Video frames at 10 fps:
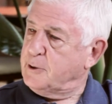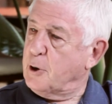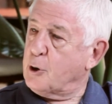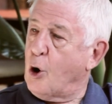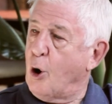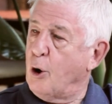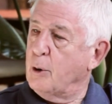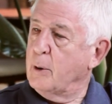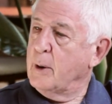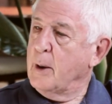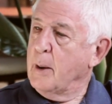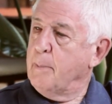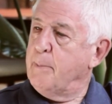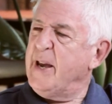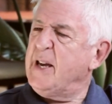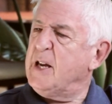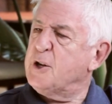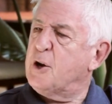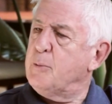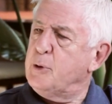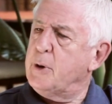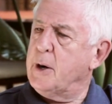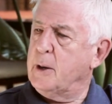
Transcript: here call being in community.